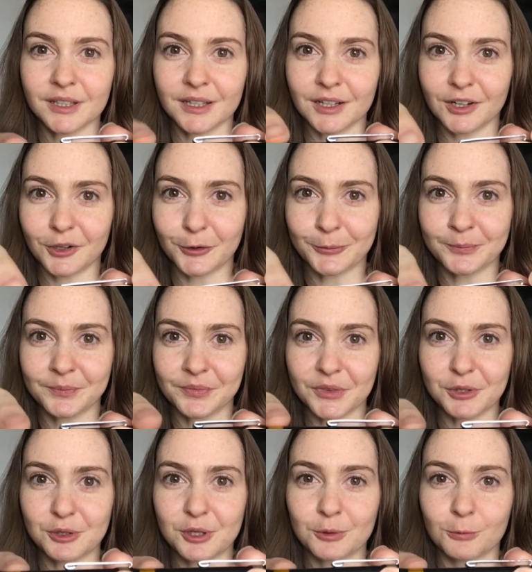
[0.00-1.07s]
Here,
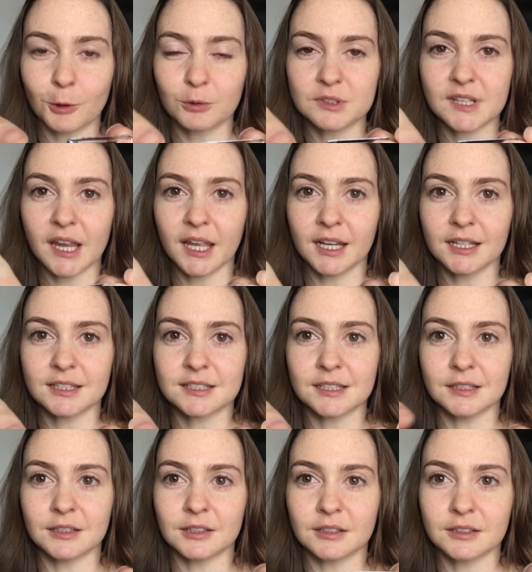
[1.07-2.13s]
you can rotate it
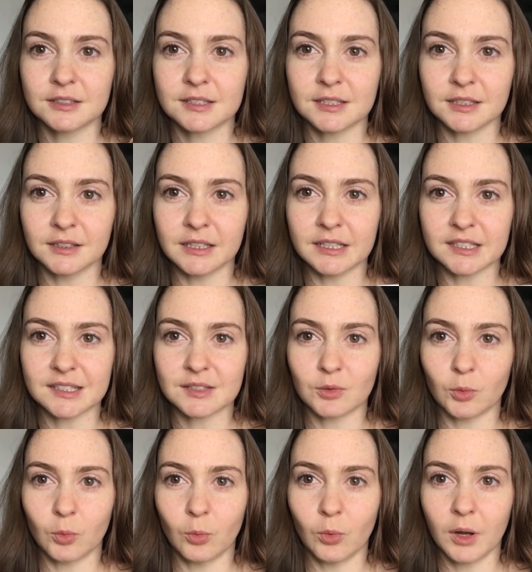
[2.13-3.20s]
to list
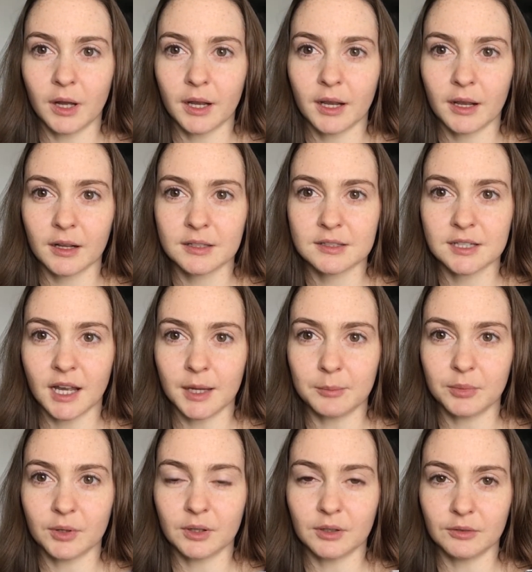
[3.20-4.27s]
what type
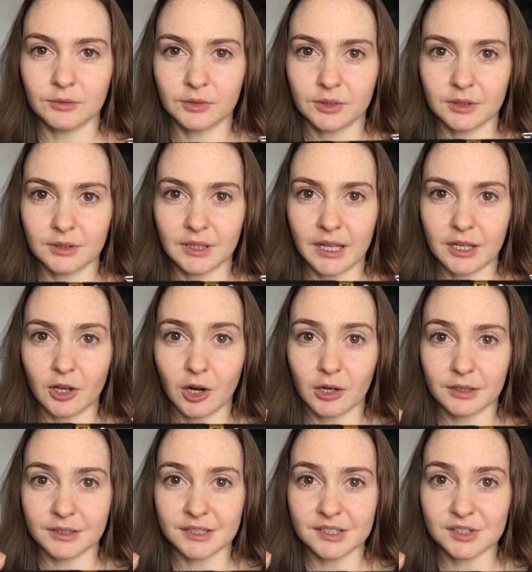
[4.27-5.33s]
of lead
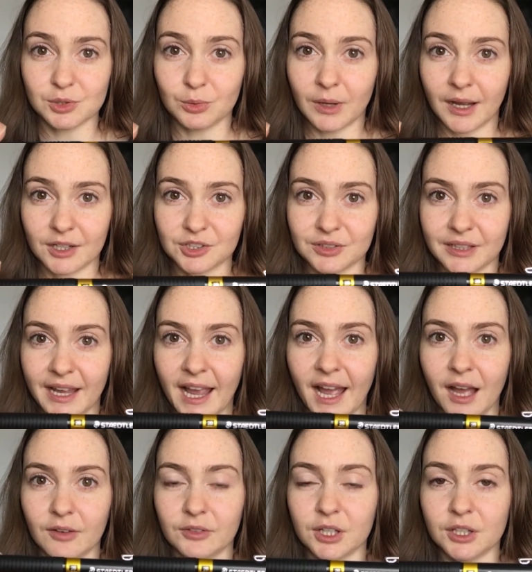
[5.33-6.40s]
hardness you actually
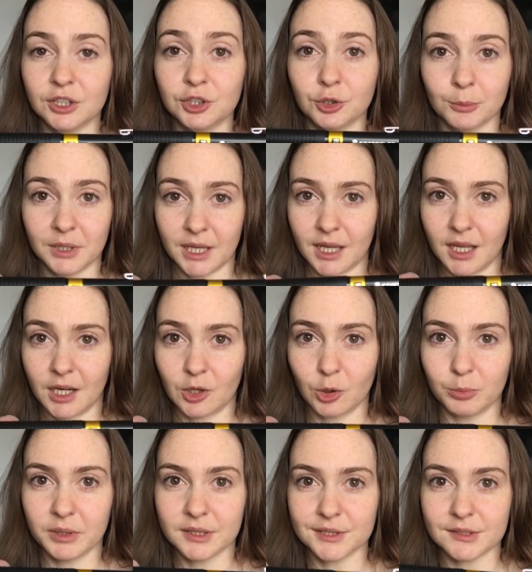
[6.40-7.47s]
have in your mechanical
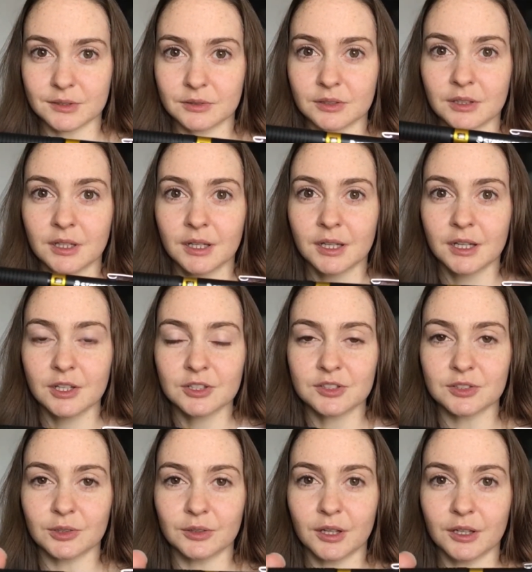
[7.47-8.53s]
pencil
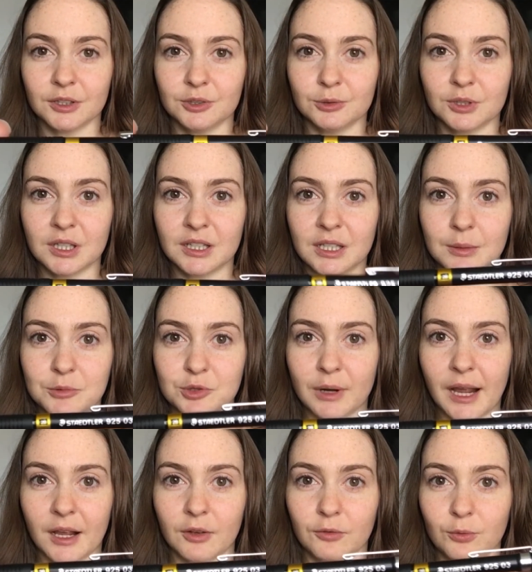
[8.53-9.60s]
so that you can keep
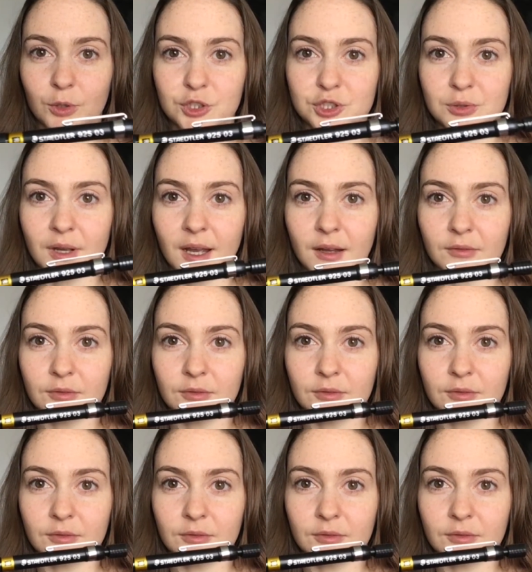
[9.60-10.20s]
track of what you have.